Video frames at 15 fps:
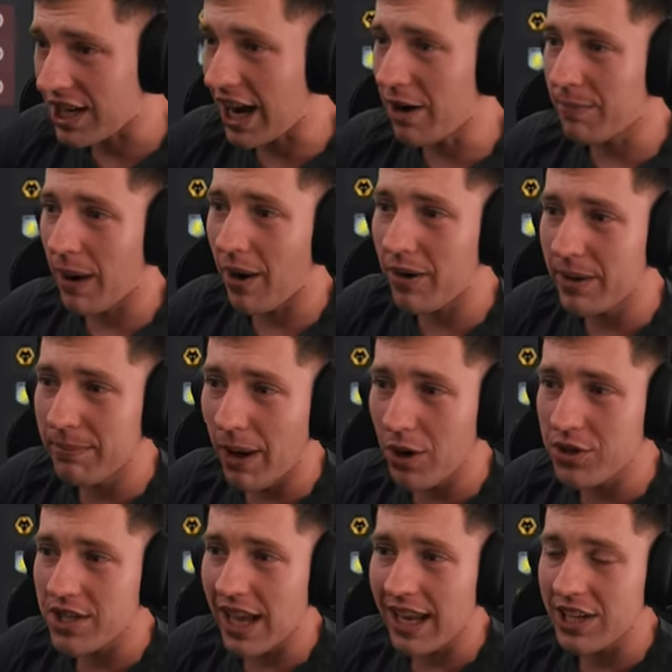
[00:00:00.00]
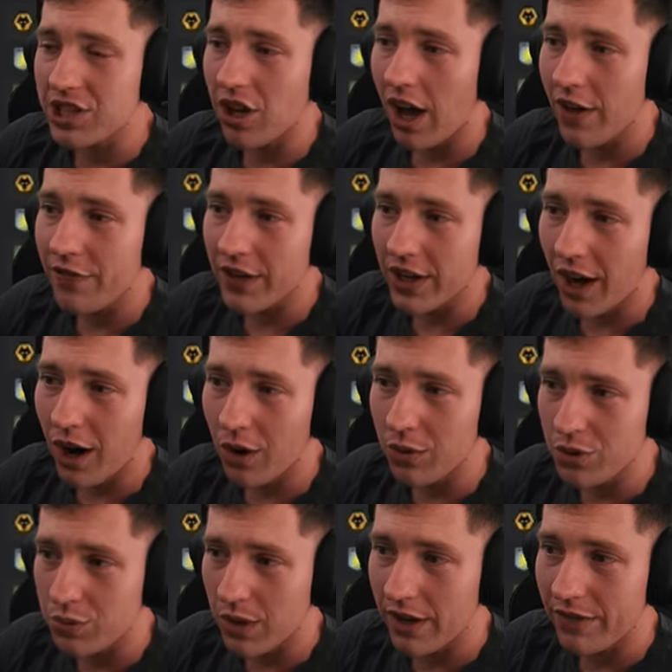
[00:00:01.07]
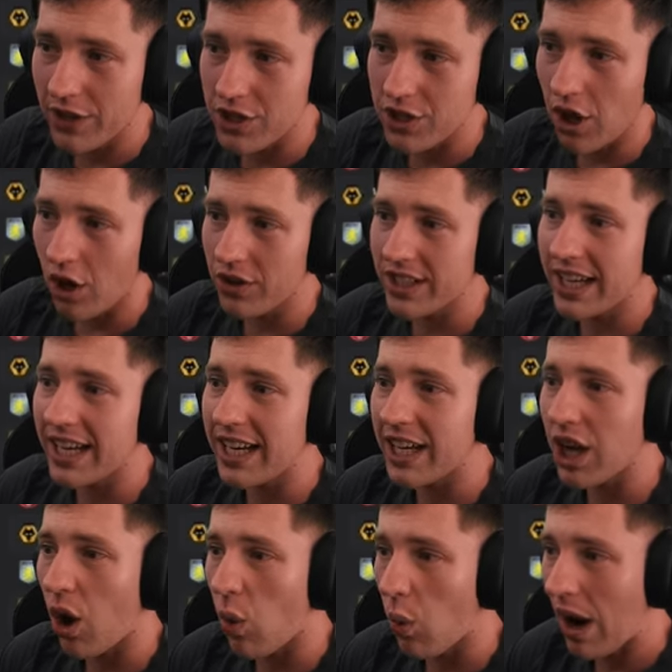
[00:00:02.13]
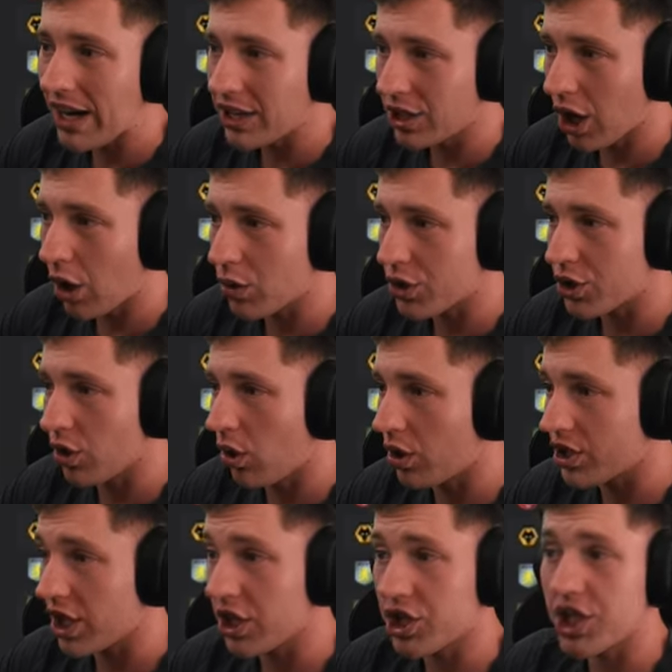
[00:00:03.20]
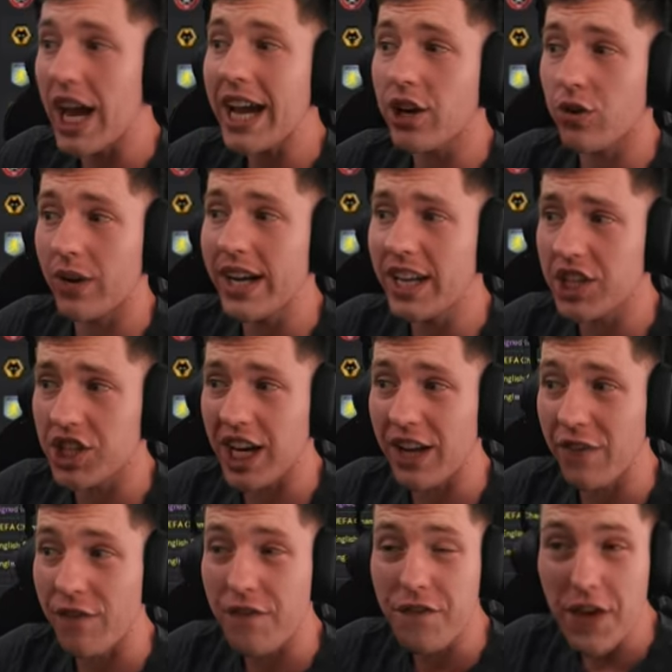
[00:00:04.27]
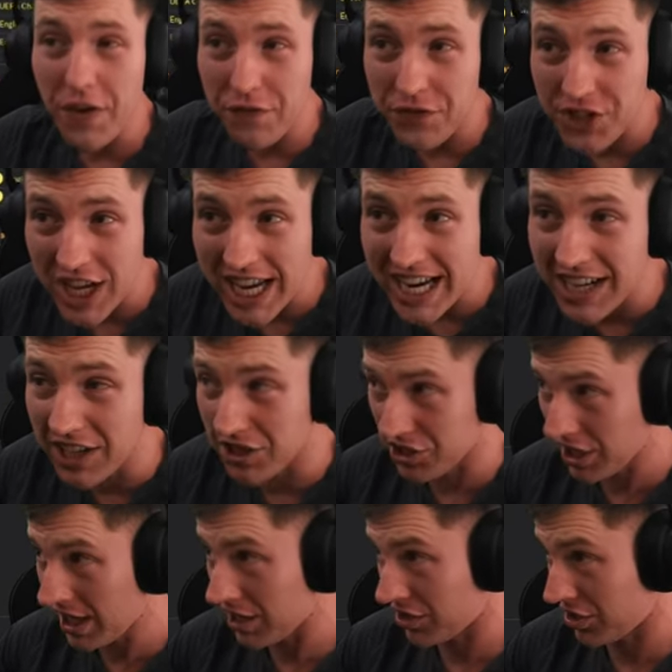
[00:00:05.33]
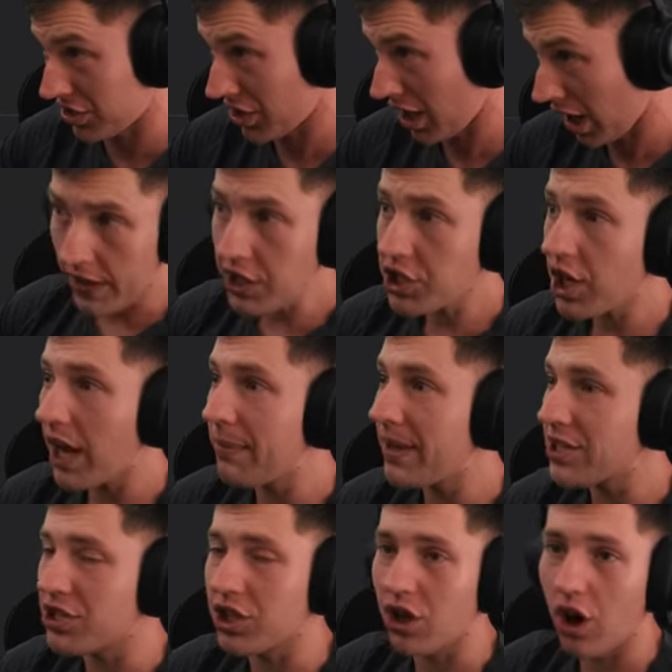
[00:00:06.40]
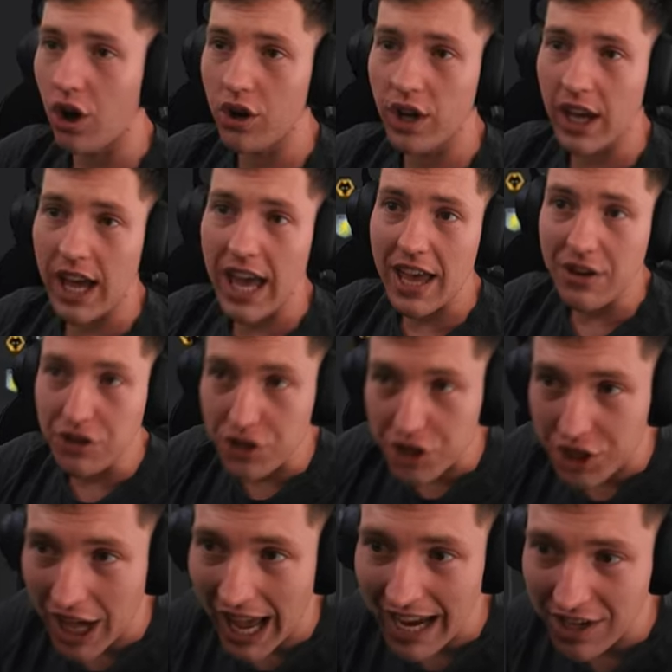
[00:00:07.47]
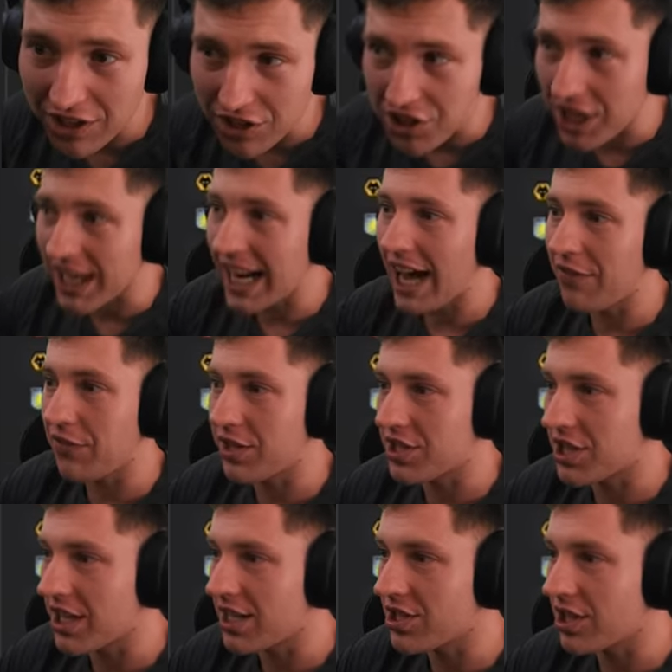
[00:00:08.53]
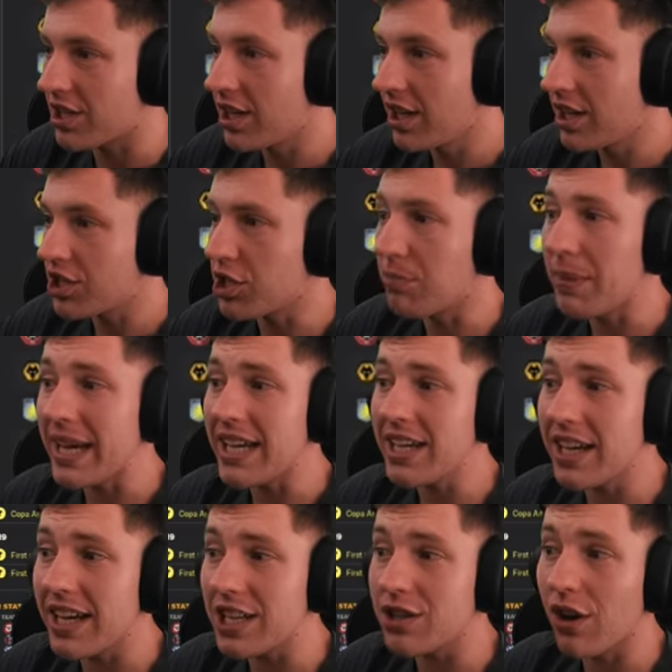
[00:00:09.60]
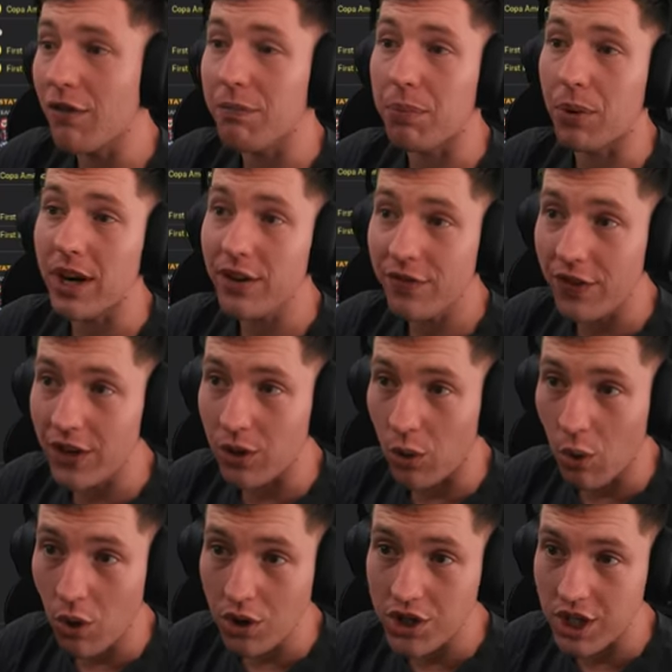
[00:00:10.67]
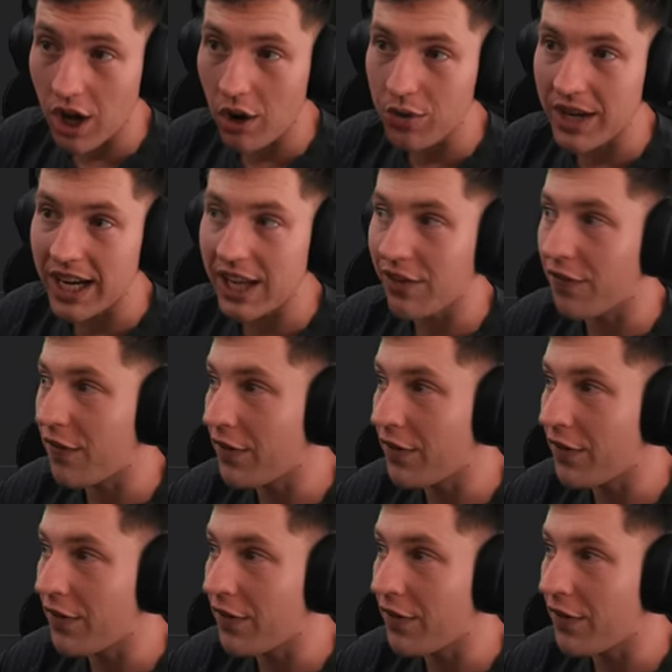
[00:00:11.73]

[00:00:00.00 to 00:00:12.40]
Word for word: Jared Bowen and Mo Salah tie for goals, with Son getting 1 goal short. Jack Grealish getting 15 assists. This guy must have gone insane in the second half of the season. Dominguez of Brentford also getting